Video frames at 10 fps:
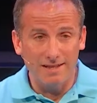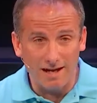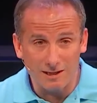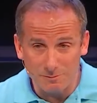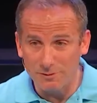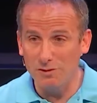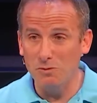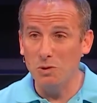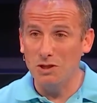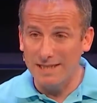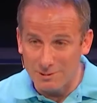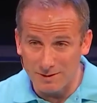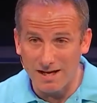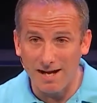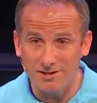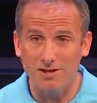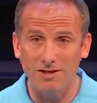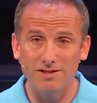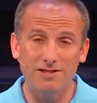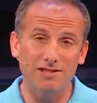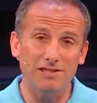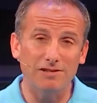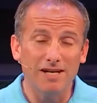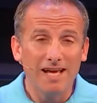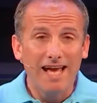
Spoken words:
the gospel into the world. That's what God has called us to do.